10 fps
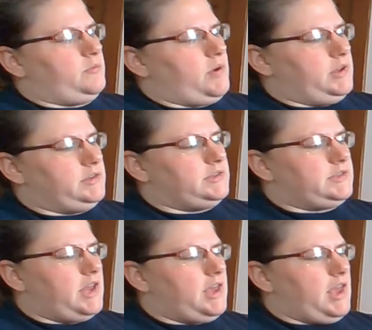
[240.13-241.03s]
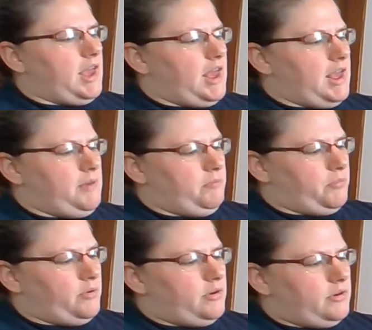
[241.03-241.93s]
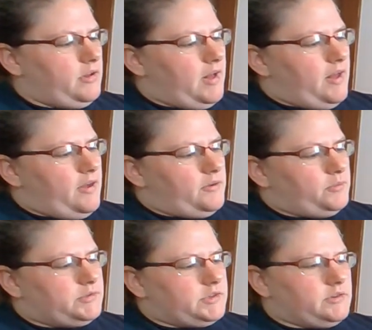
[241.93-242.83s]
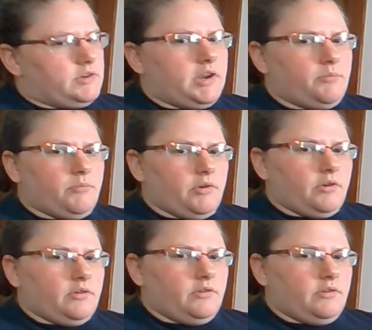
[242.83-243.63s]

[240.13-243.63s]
Wednesday, April. And what's our number?